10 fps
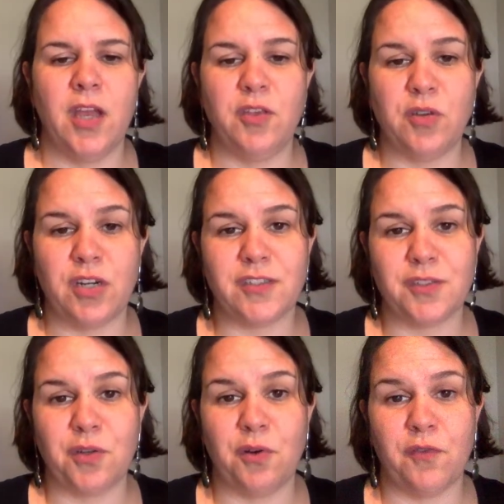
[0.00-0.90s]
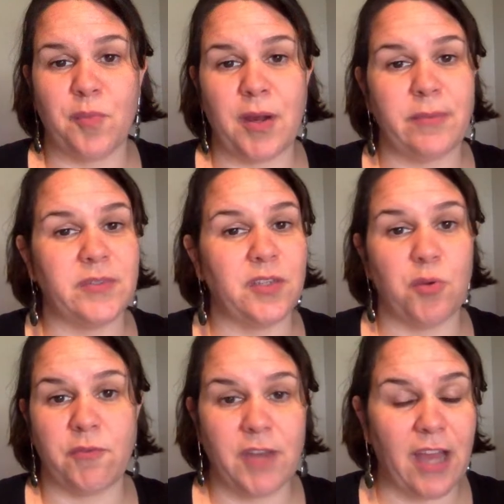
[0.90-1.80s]
You can also go over problems that
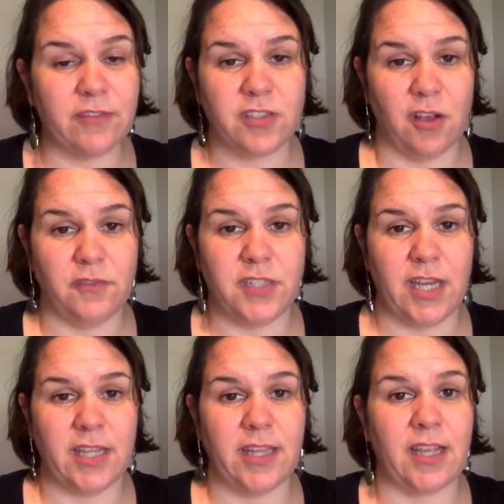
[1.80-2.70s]
you have not solved yet.